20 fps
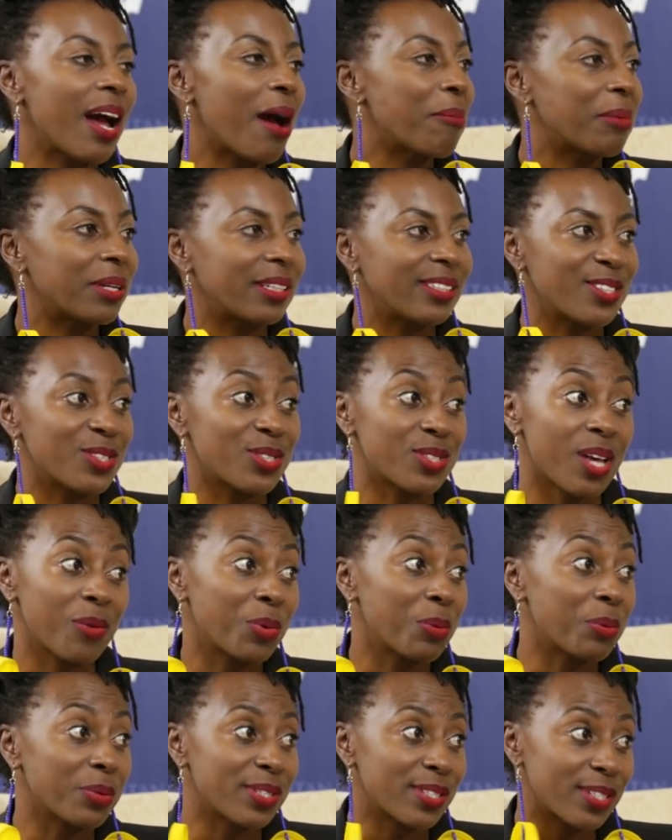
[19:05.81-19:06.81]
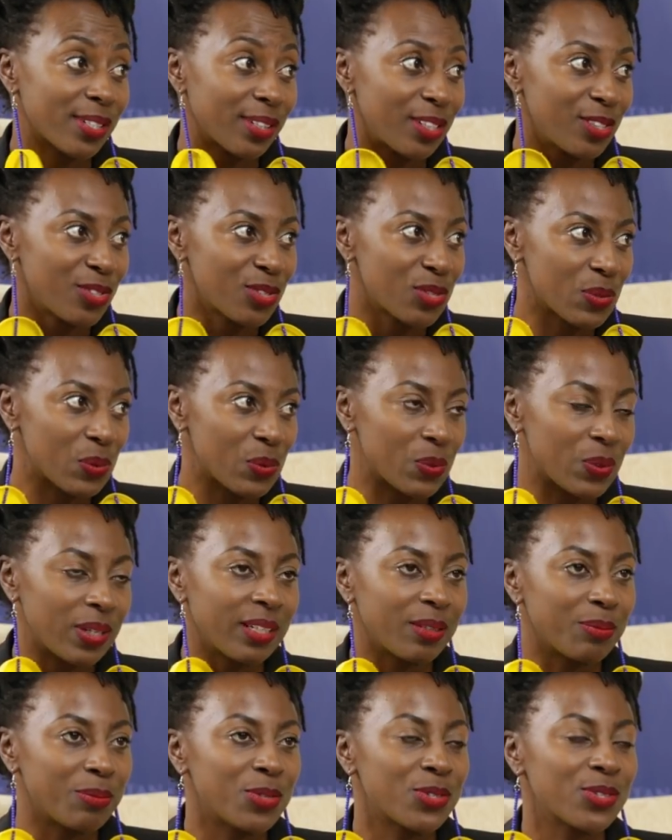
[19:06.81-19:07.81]
amateurs. We were still in school
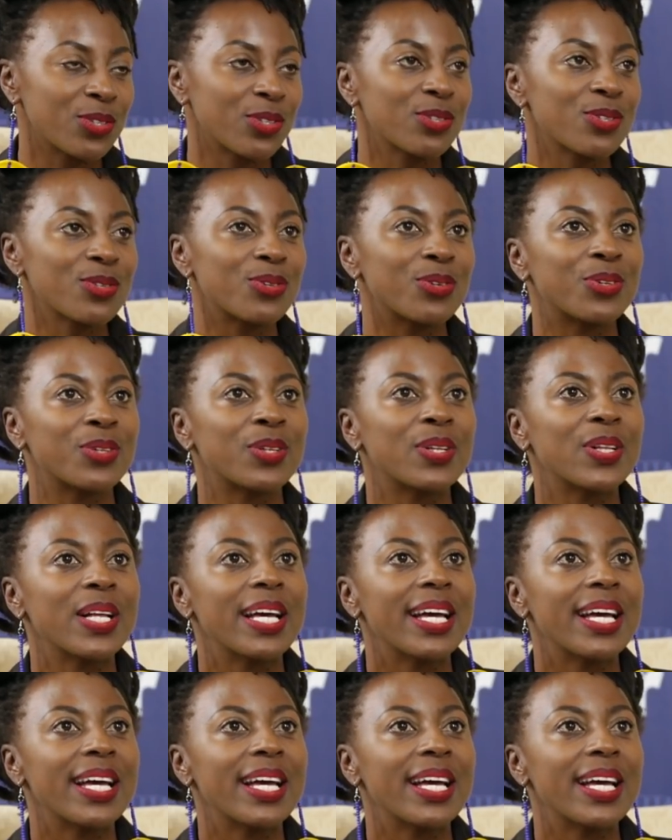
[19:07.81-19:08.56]
in music school.